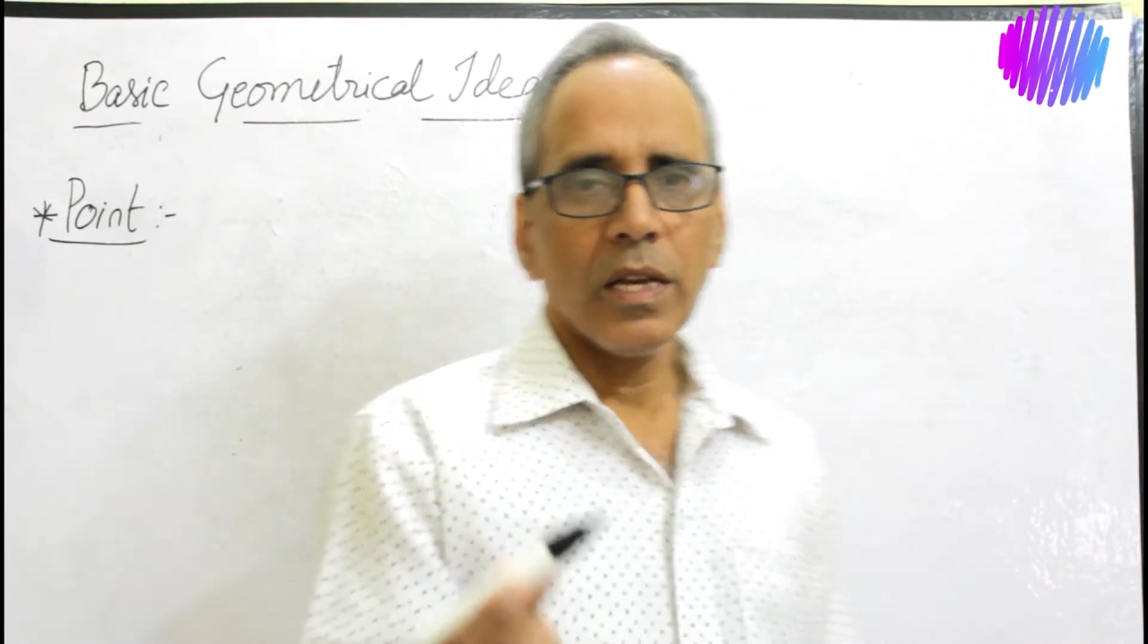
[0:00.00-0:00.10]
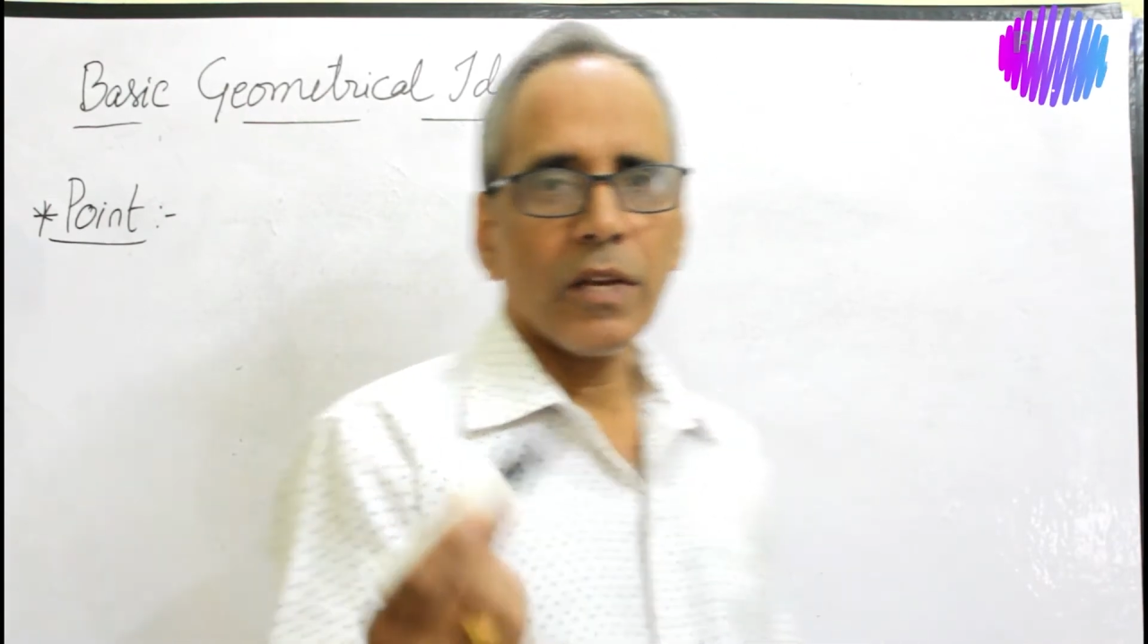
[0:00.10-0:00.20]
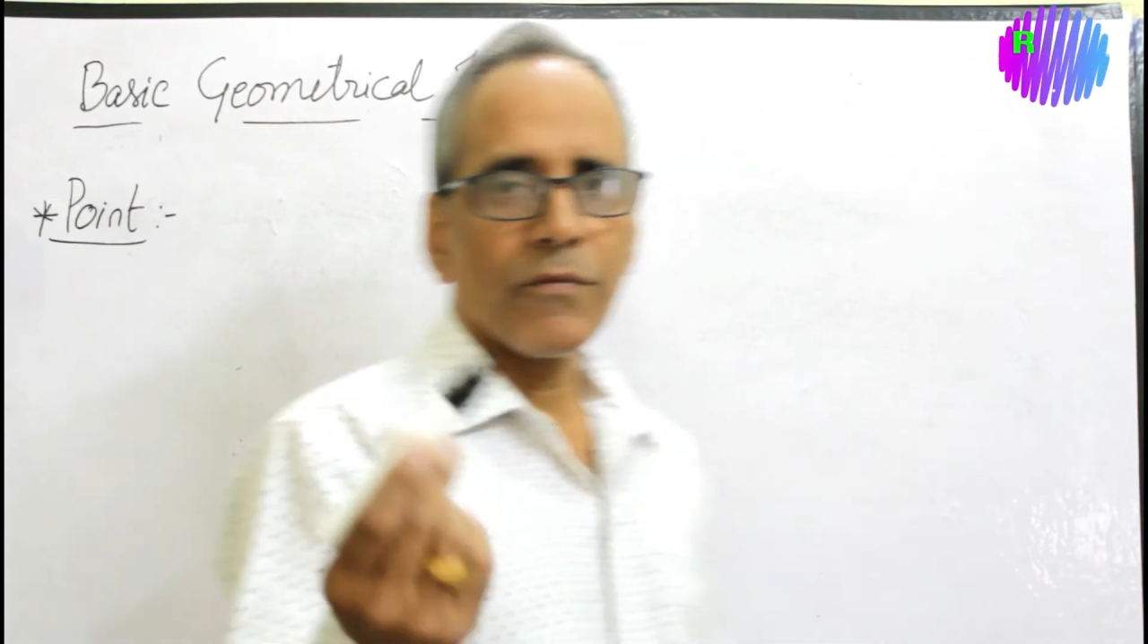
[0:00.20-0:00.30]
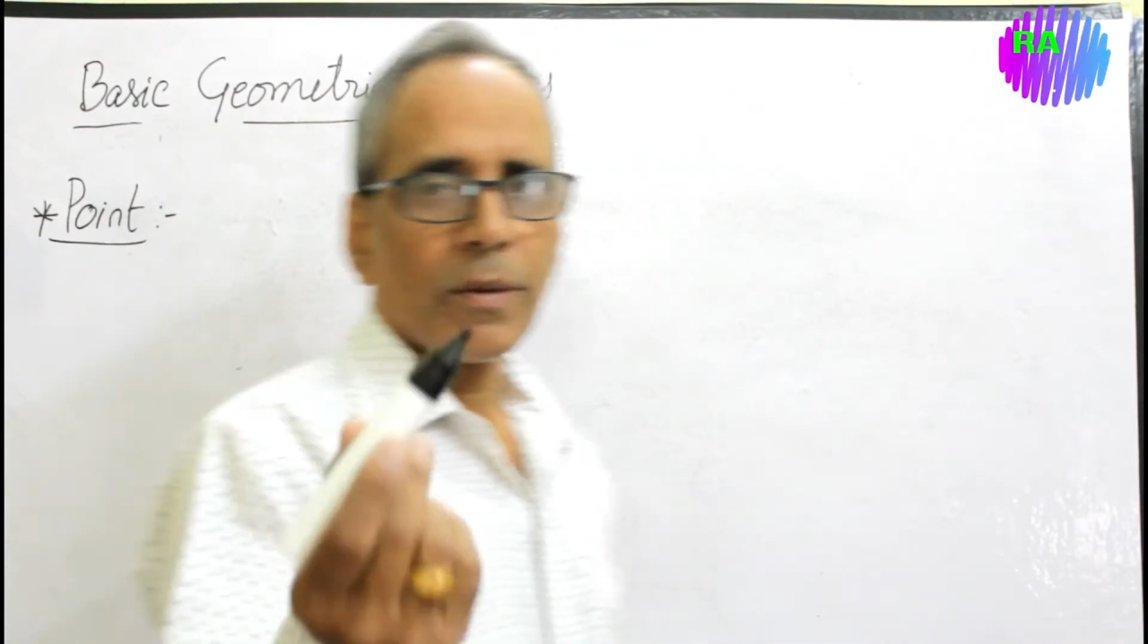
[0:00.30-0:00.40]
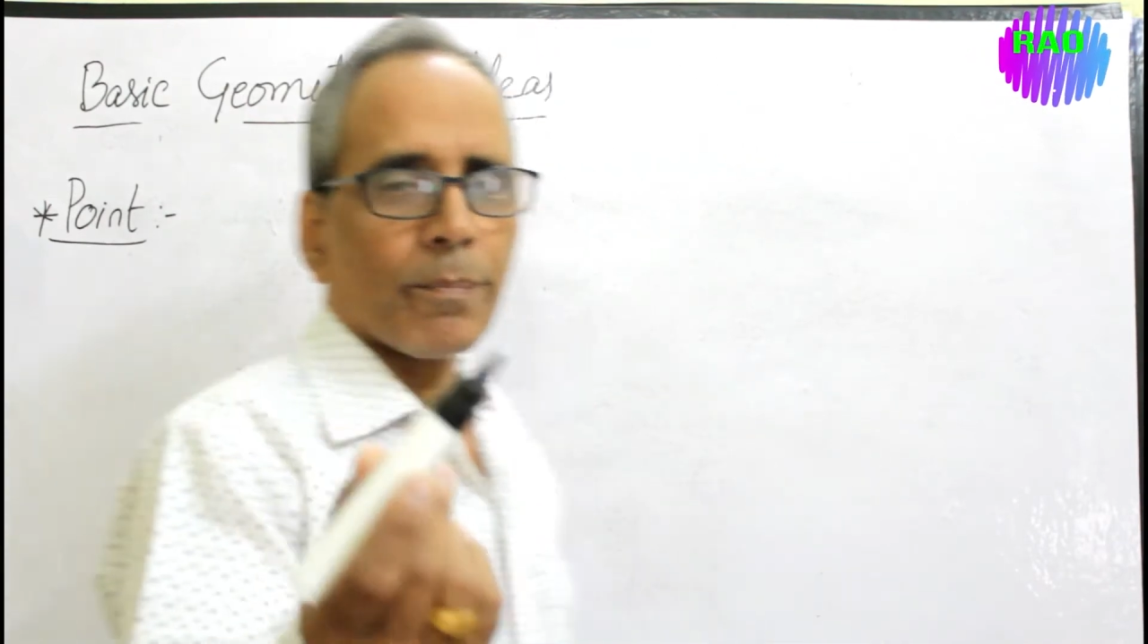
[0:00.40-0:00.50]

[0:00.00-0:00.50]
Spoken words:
If I